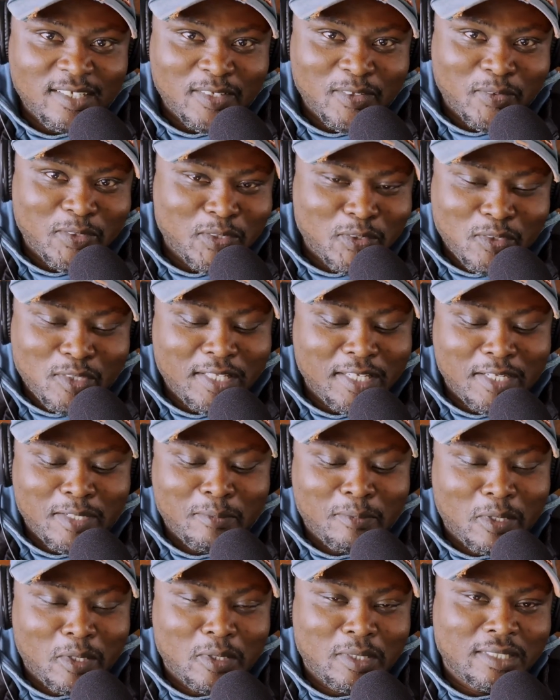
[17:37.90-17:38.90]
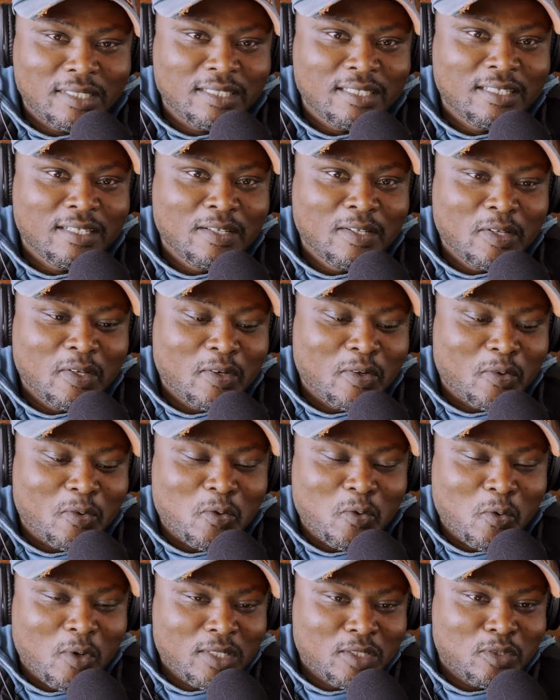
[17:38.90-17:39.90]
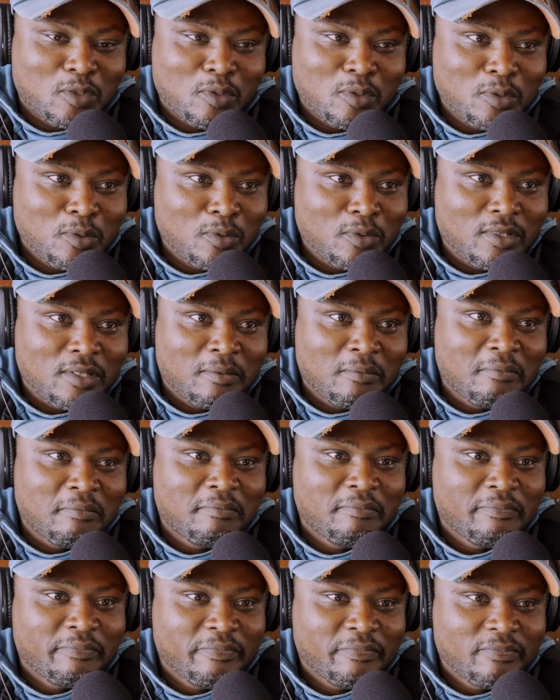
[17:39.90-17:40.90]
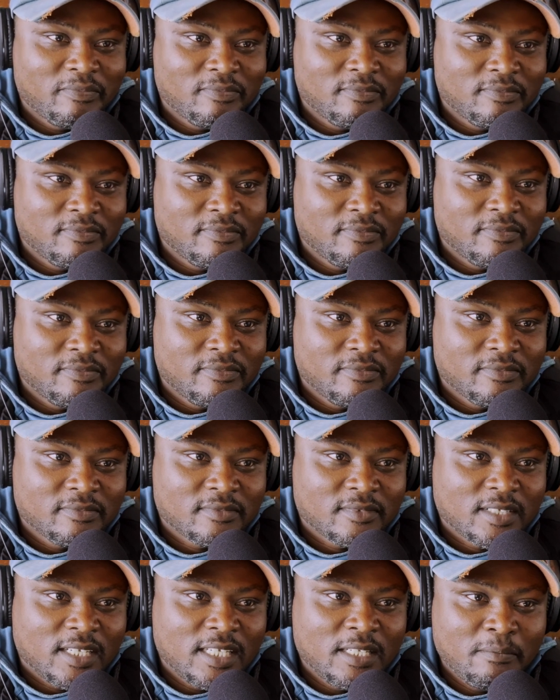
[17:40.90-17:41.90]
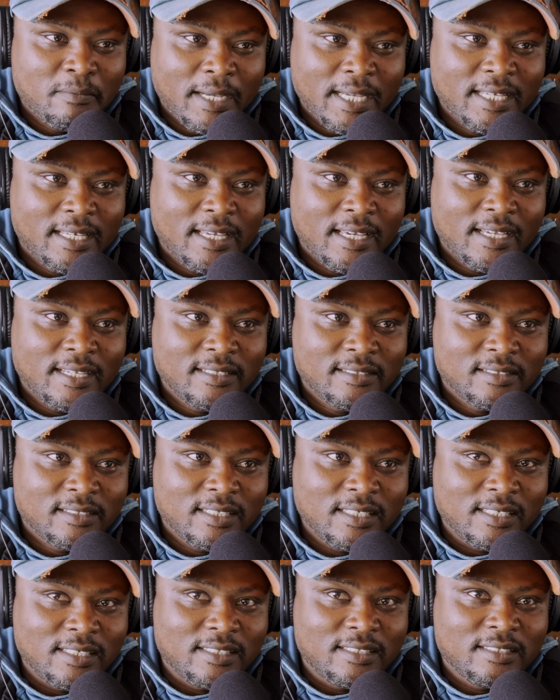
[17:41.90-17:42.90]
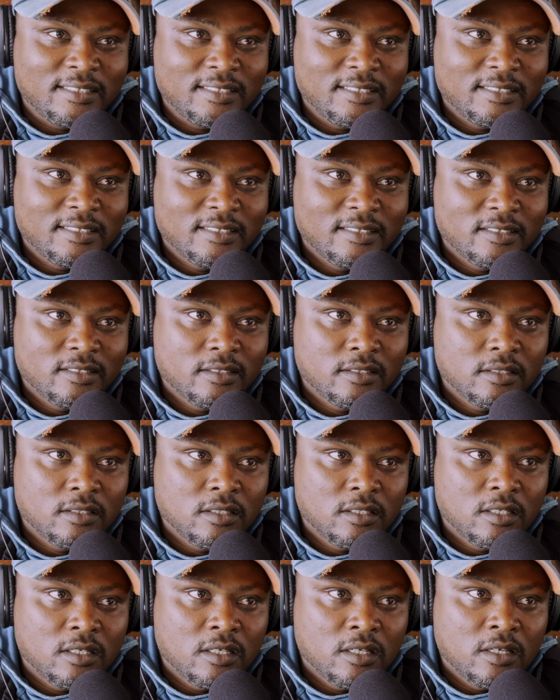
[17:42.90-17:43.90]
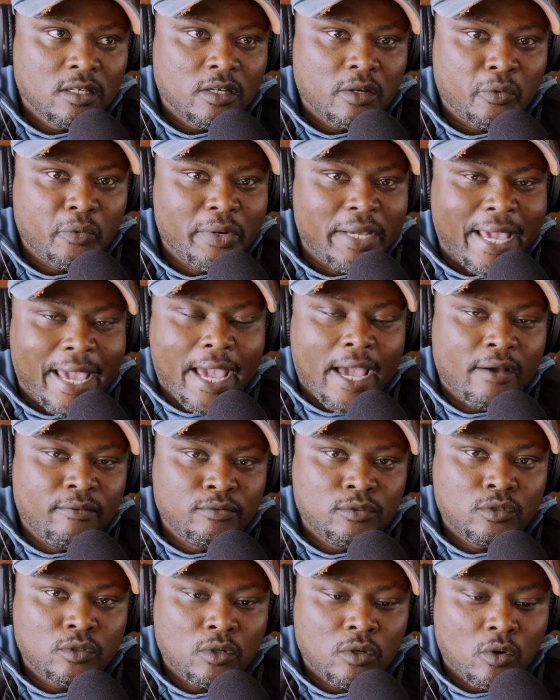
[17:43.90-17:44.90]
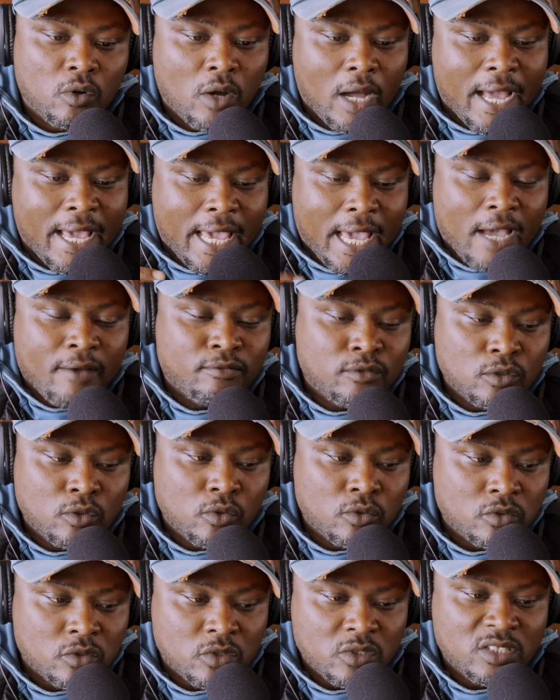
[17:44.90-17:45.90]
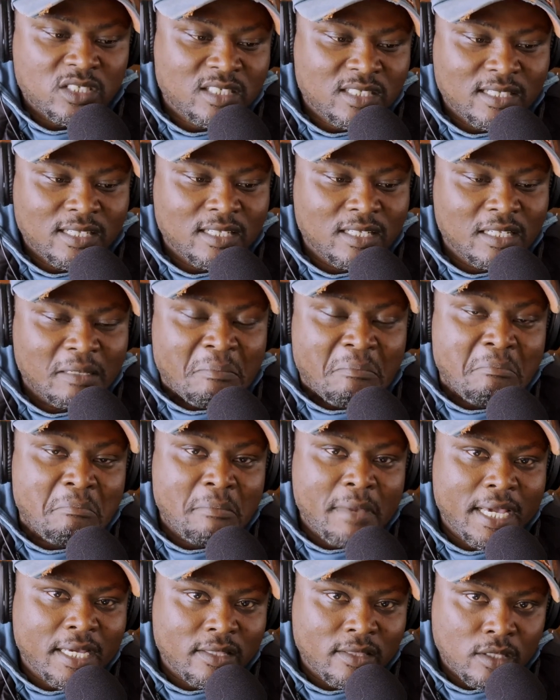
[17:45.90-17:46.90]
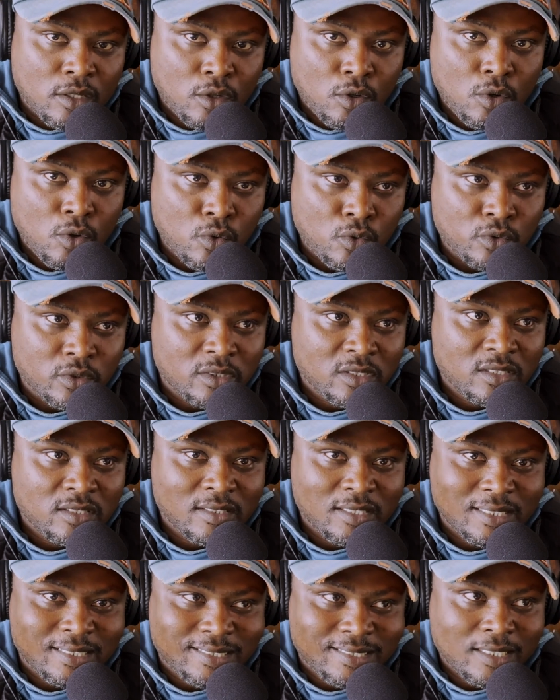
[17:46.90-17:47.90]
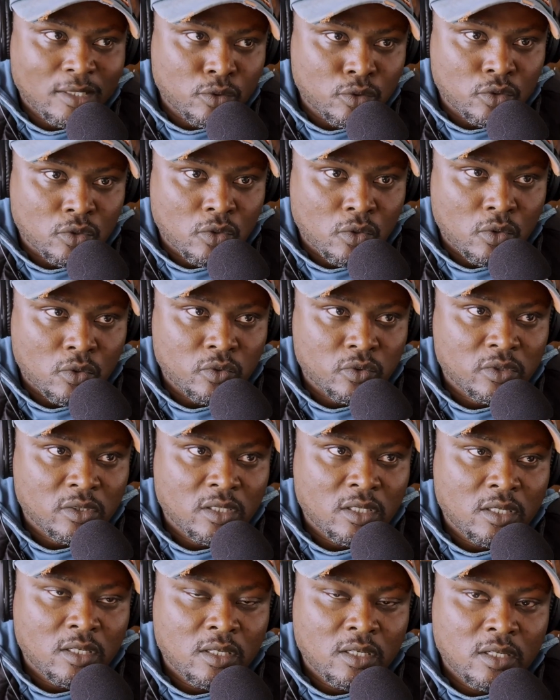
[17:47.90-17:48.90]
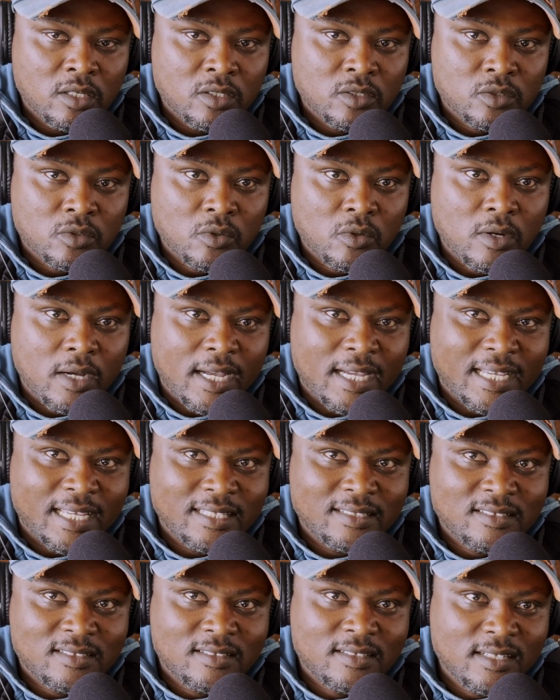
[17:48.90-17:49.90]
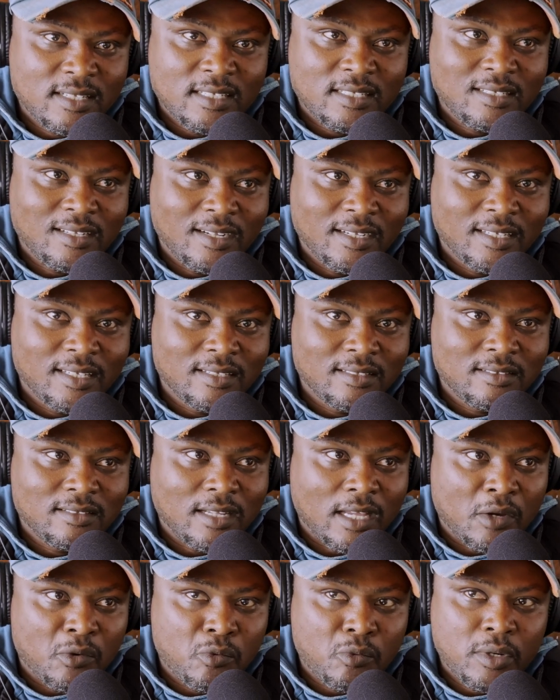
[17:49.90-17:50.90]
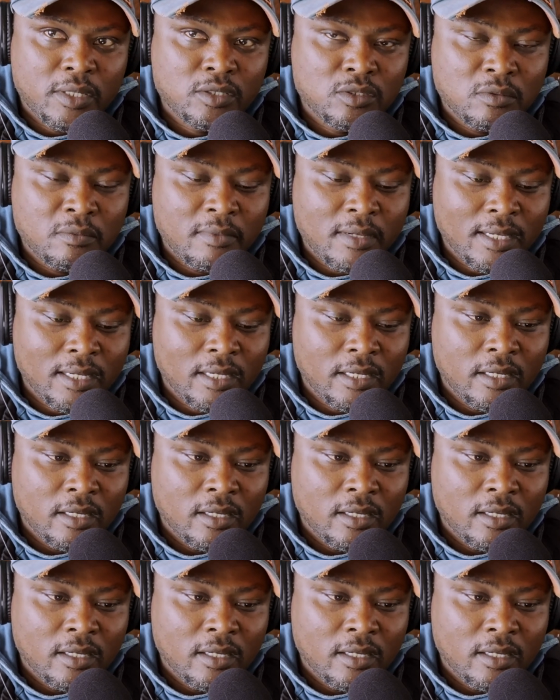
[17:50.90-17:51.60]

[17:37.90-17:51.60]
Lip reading: when you think about it or want to do them. In my case is I have to consistently make the calls, the sales calls. So I can set a target. I want to make